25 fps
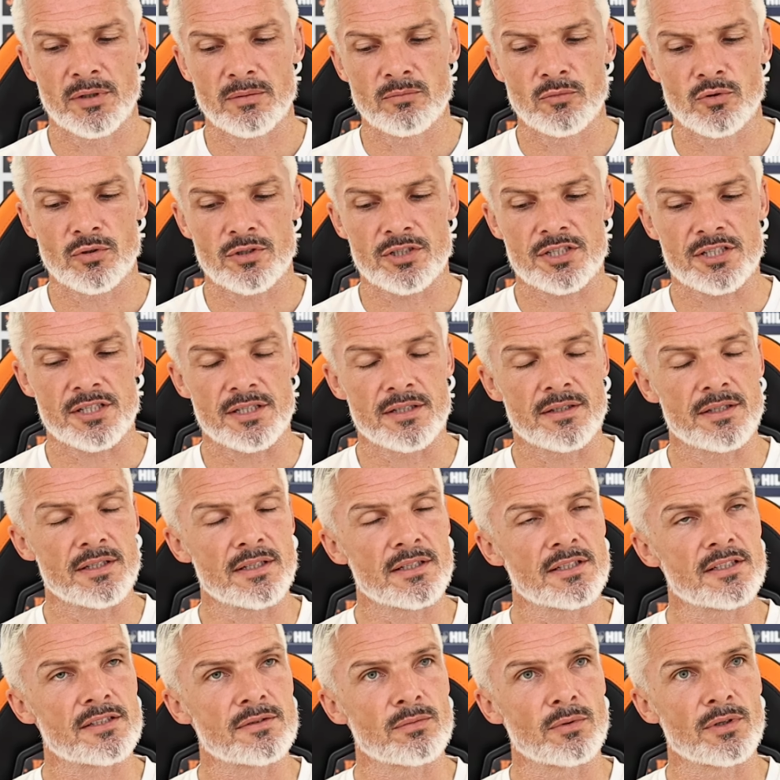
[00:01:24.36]
bit more
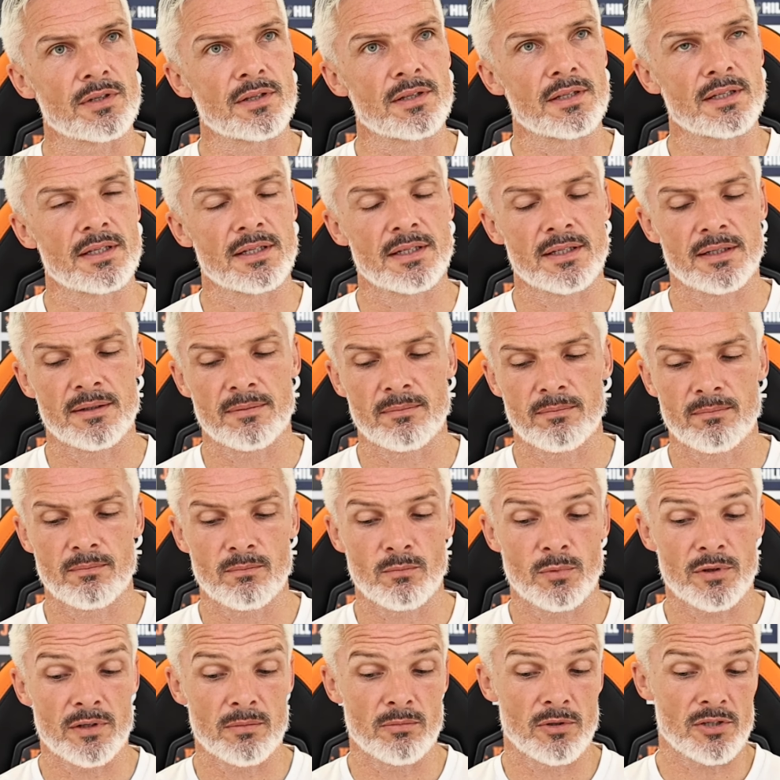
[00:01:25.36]
serious with
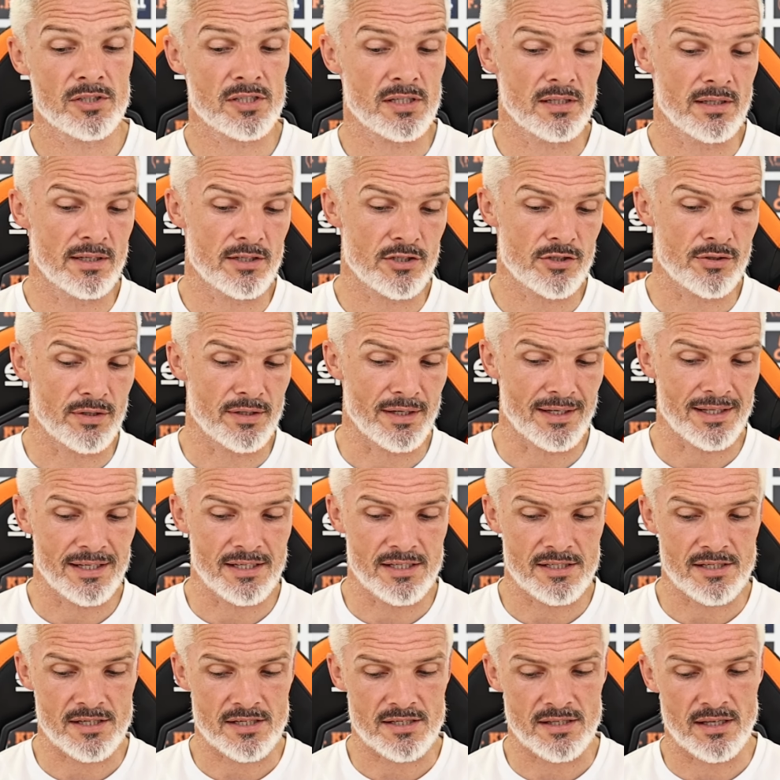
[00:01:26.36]
the muscle injury that
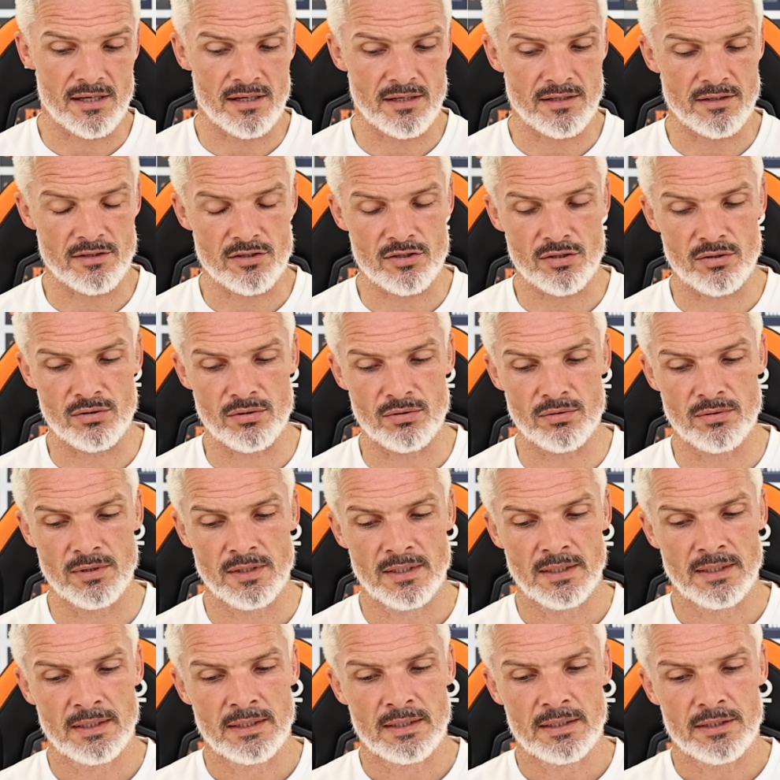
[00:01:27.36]
he sustained. So,
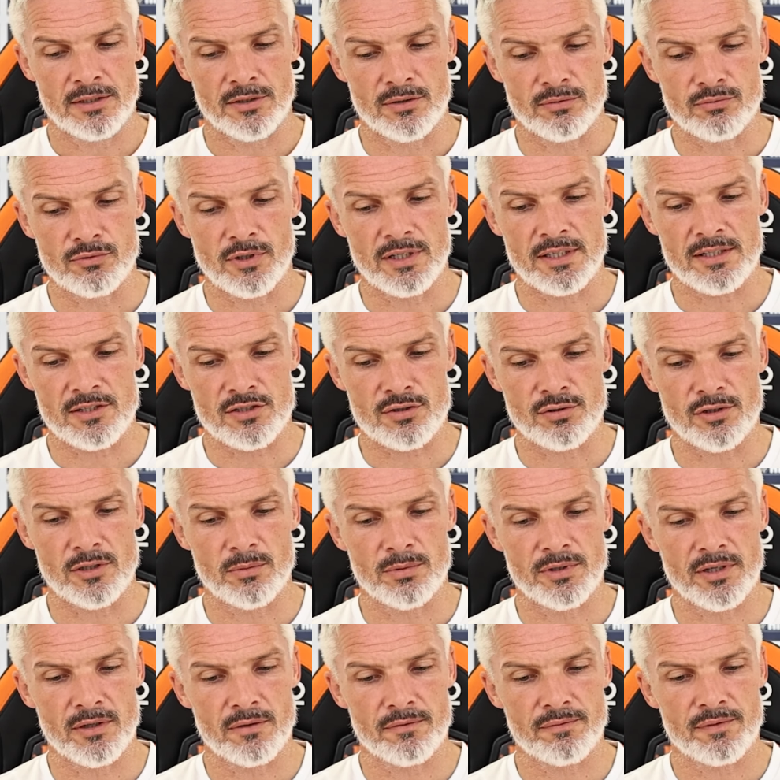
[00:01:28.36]
Ryan's going to
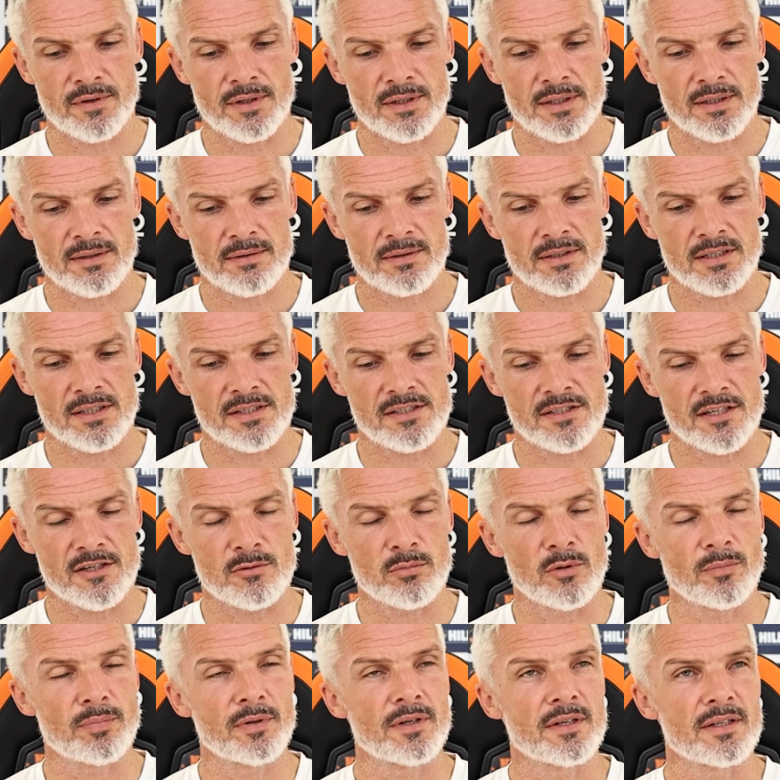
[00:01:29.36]
be out for a
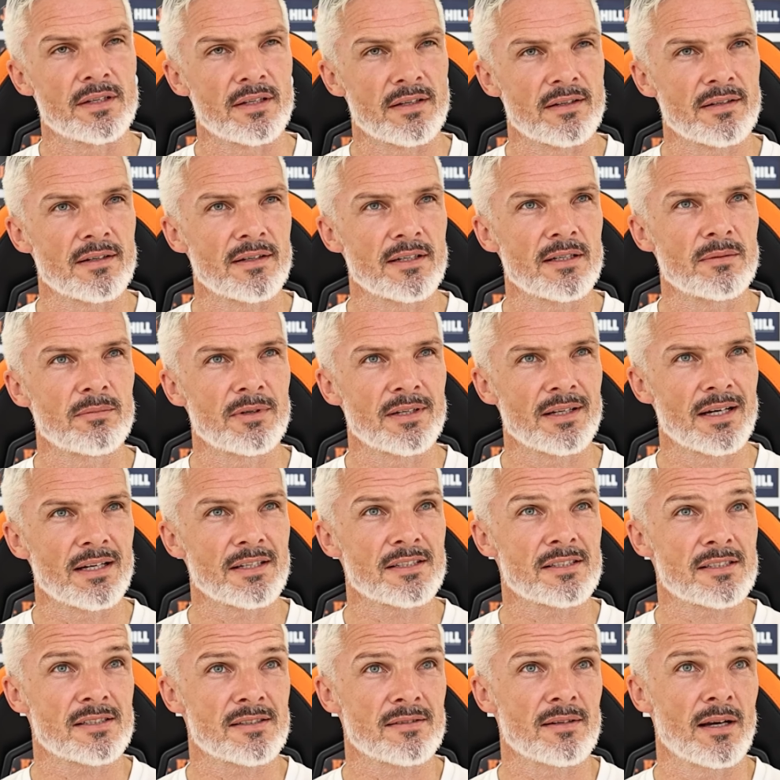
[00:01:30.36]
considerable period of time, and
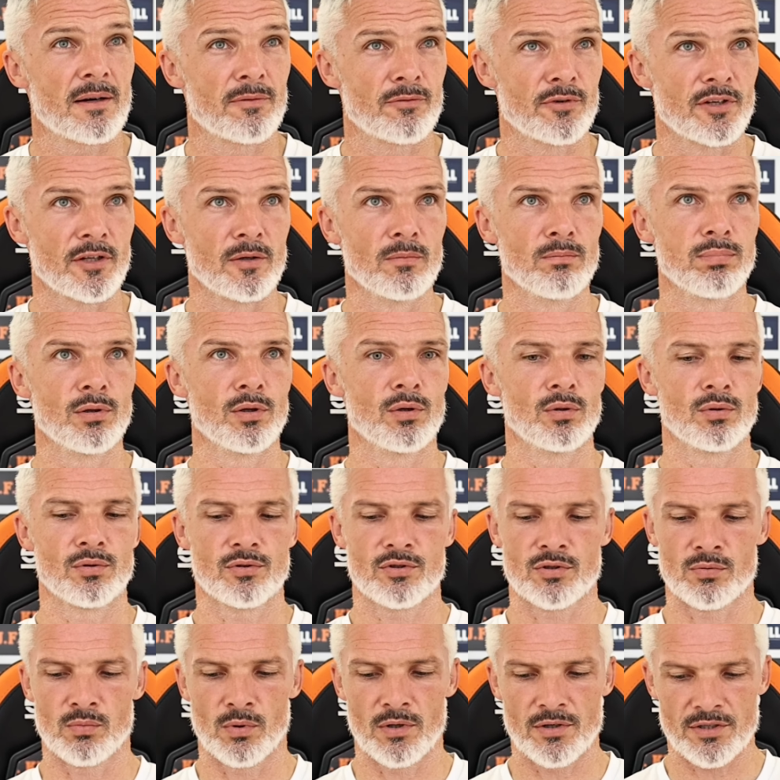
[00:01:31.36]
that's a real blow
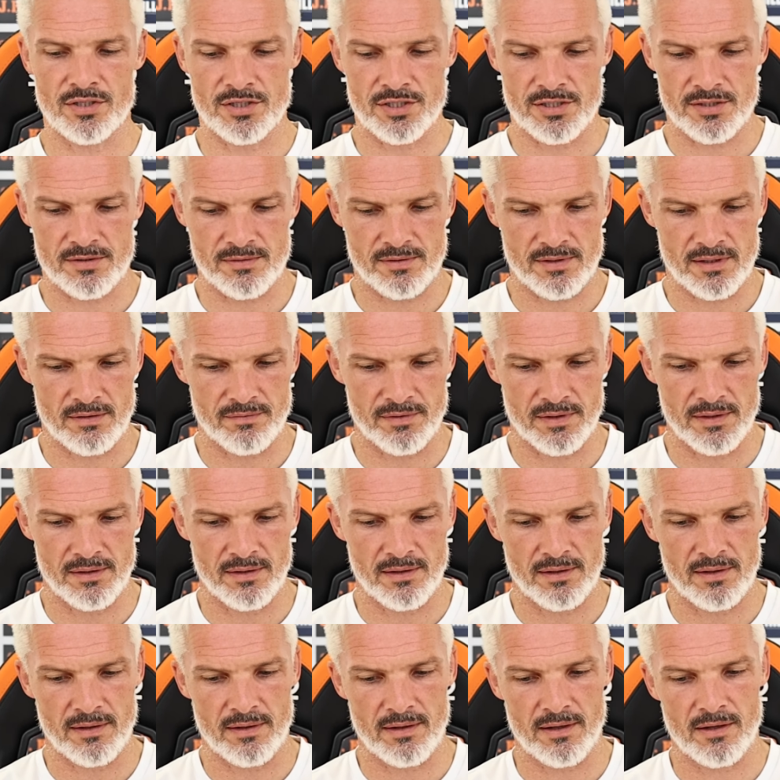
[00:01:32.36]
to us,
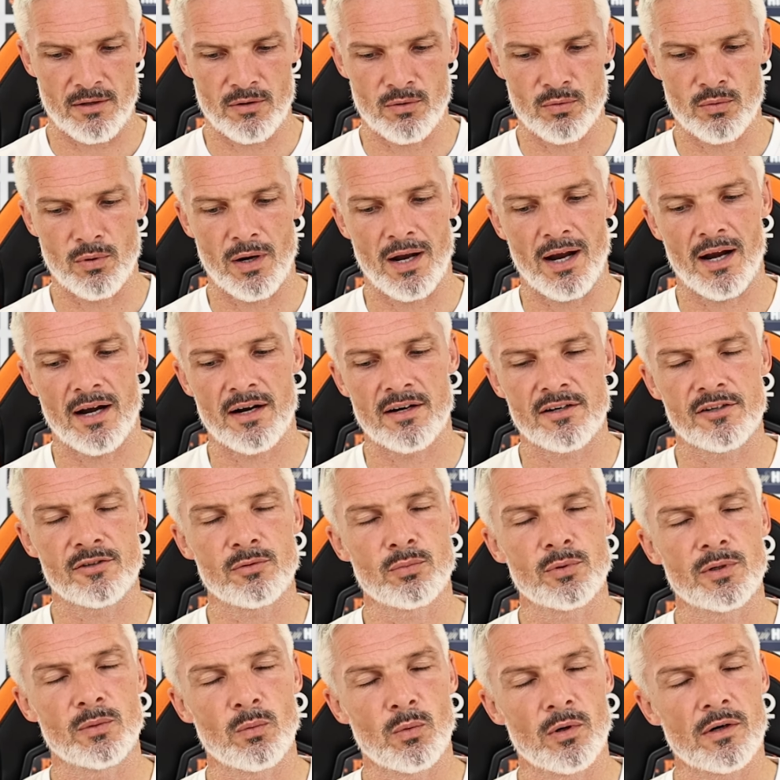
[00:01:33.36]
given how hard
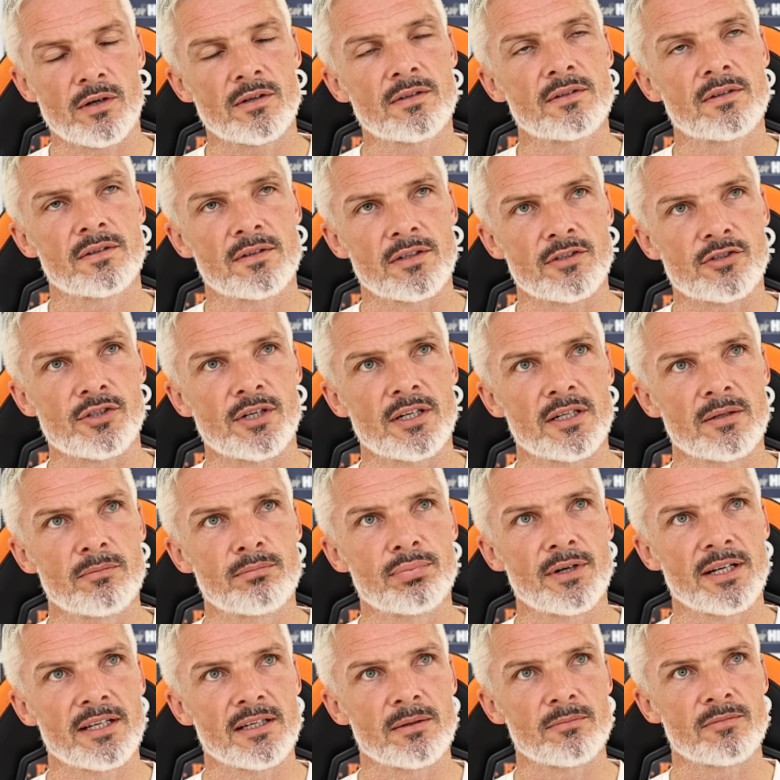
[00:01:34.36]
we worked to try and
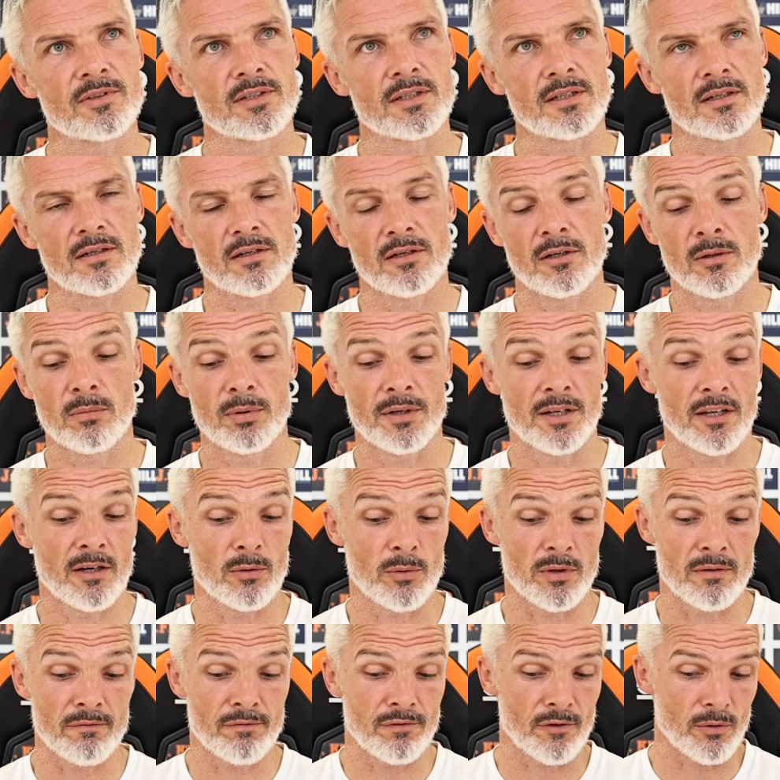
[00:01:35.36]
bring him to the club and
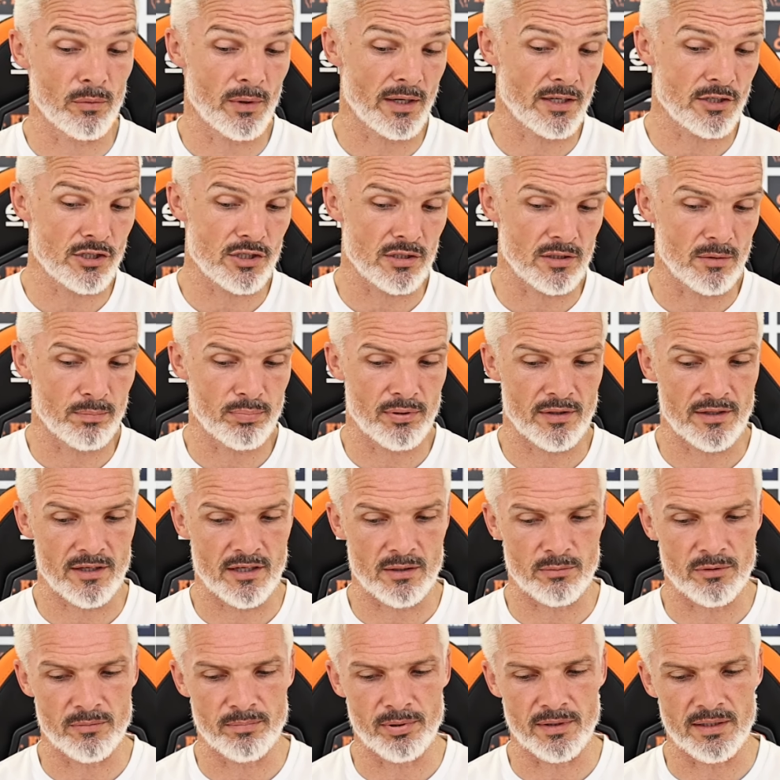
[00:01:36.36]
how influential a
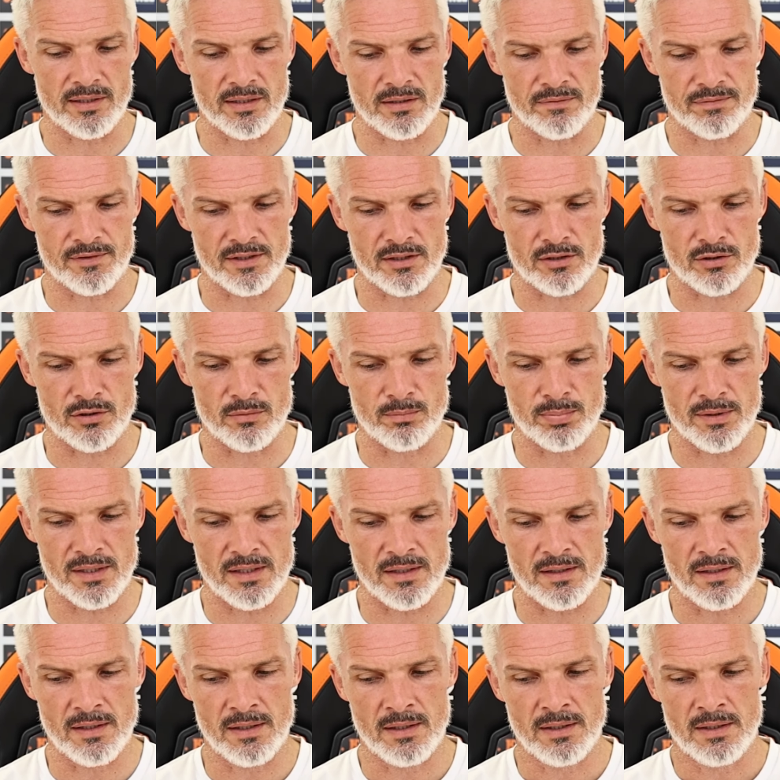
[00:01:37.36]
player we believed he could
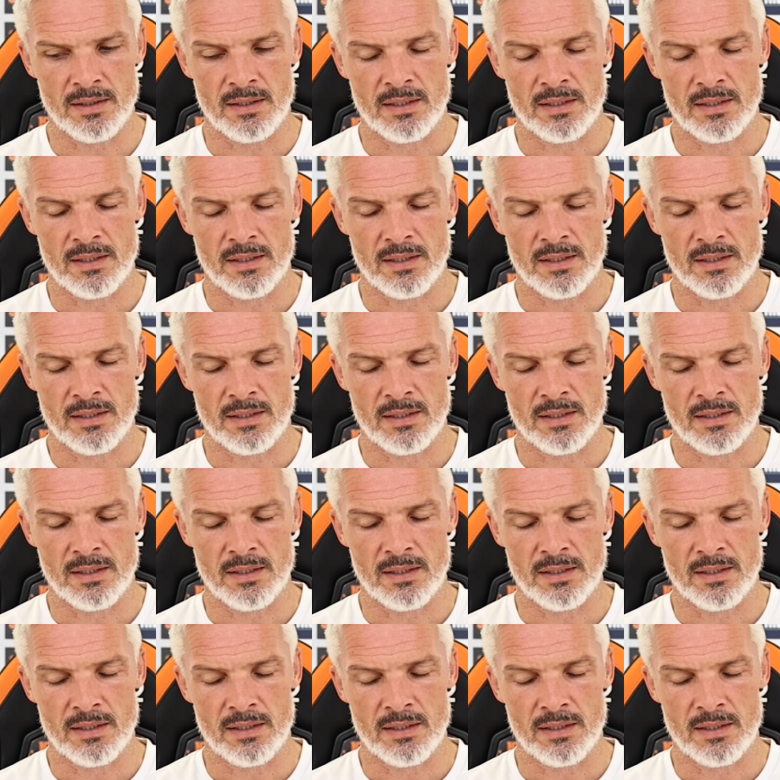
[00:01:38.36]
be.